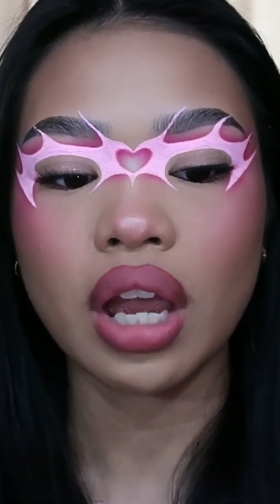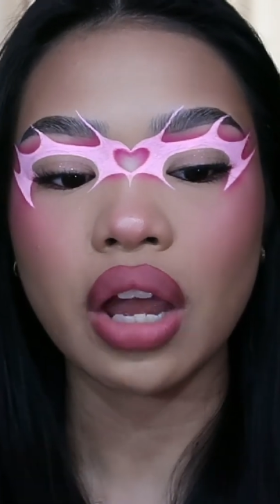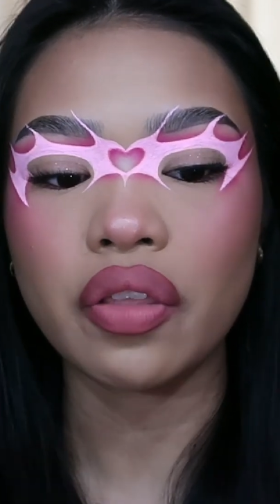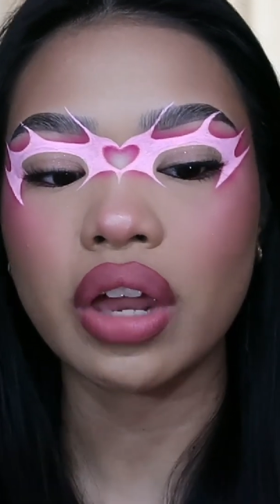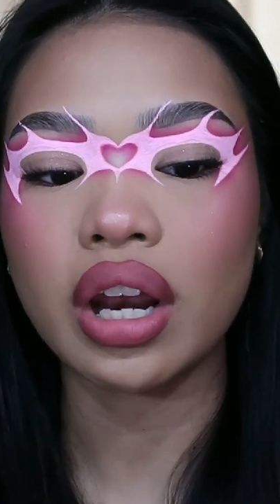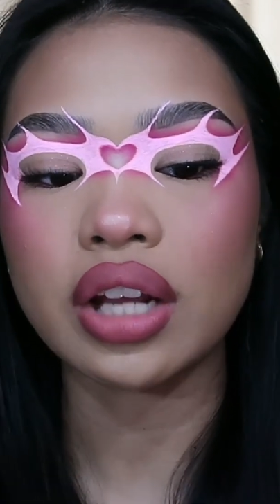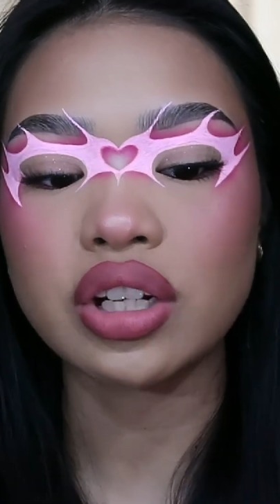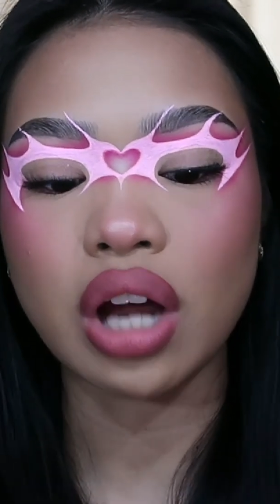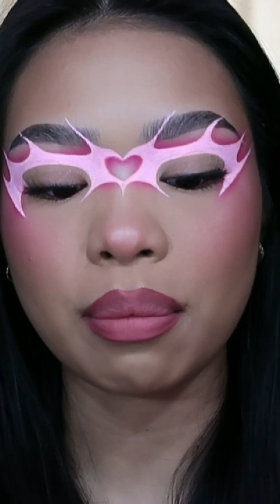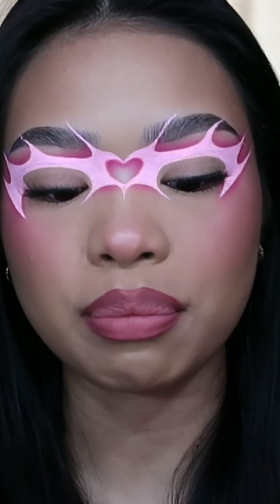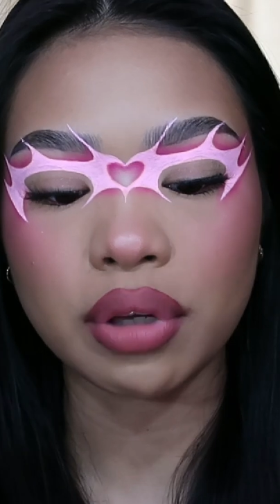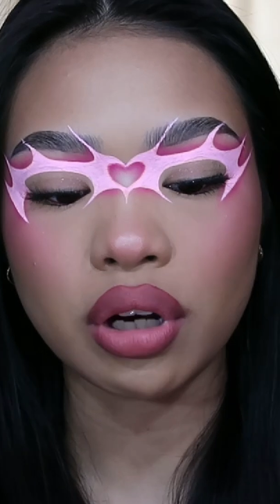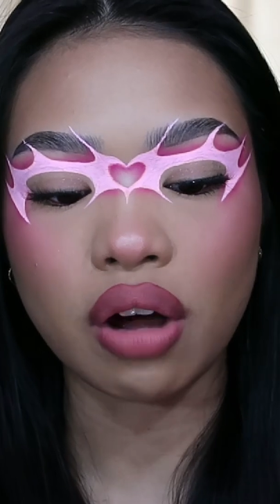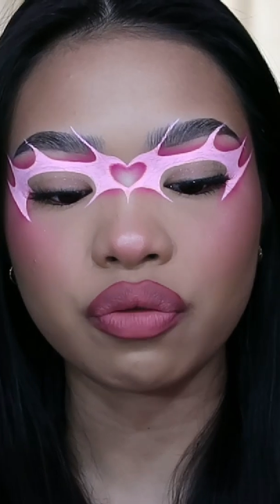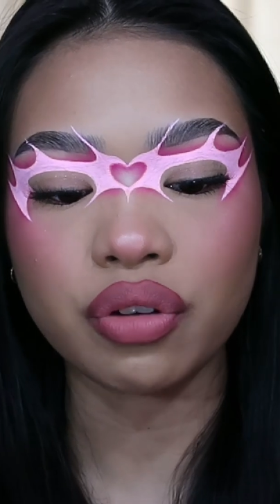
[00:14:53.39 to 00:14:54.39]
and then I topped
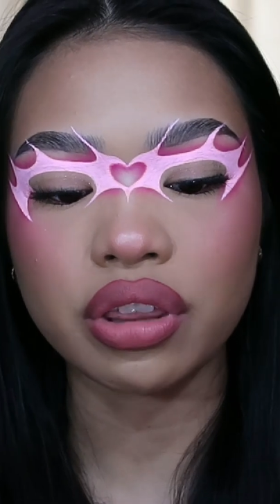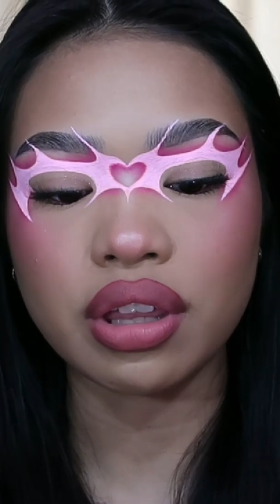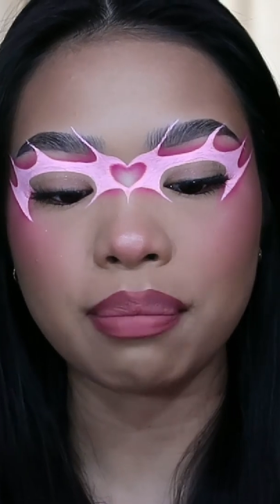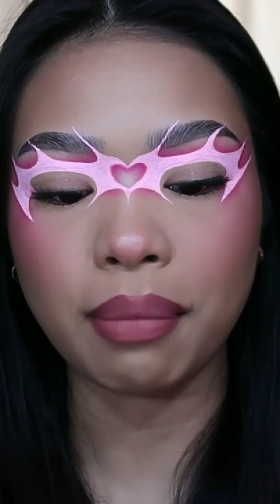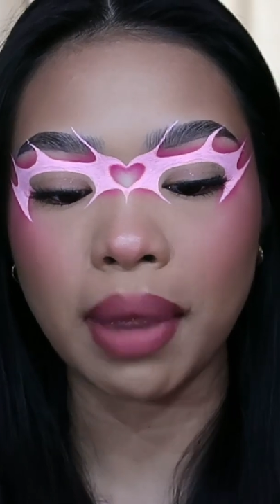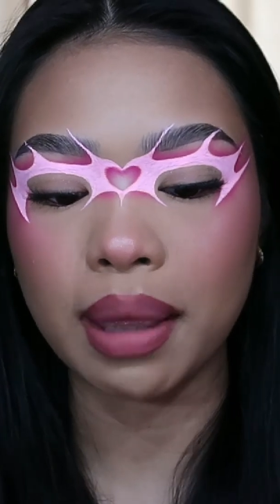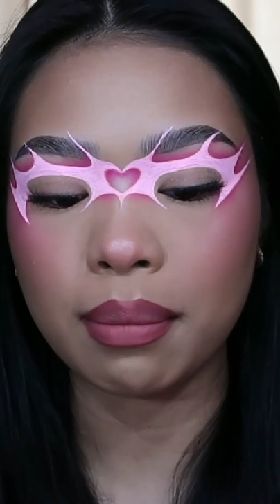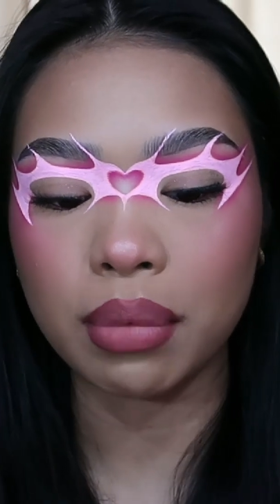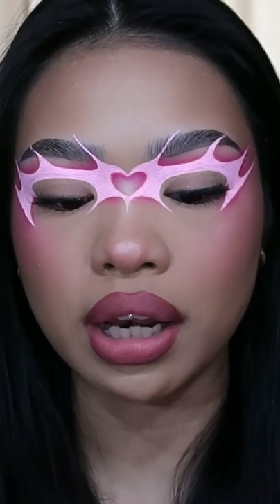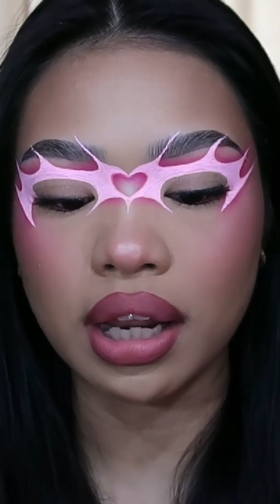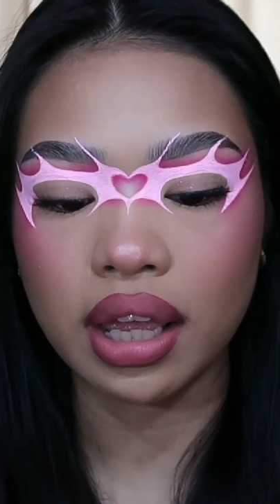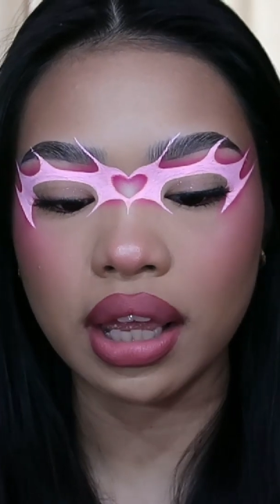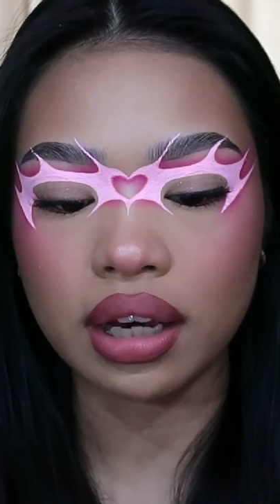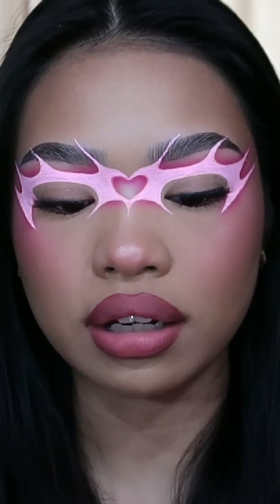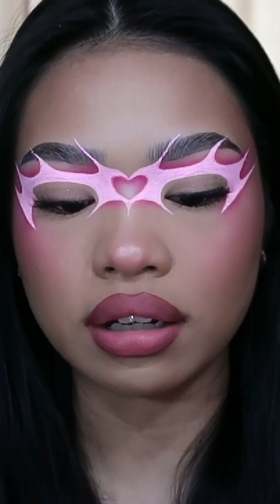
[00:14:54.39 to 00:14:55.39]
it off with the
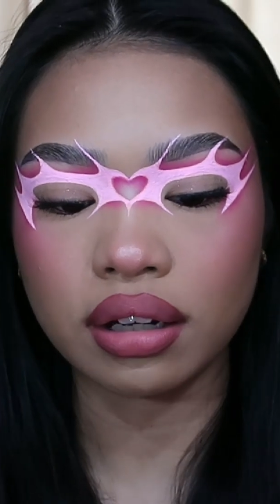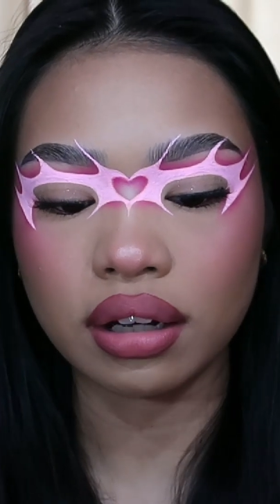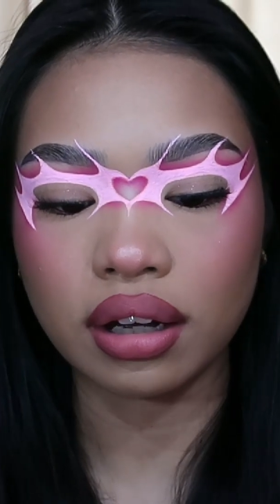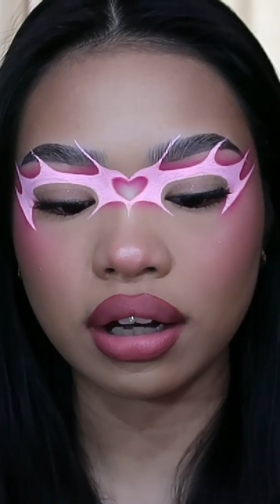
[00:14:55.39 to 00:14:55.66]
Maybelline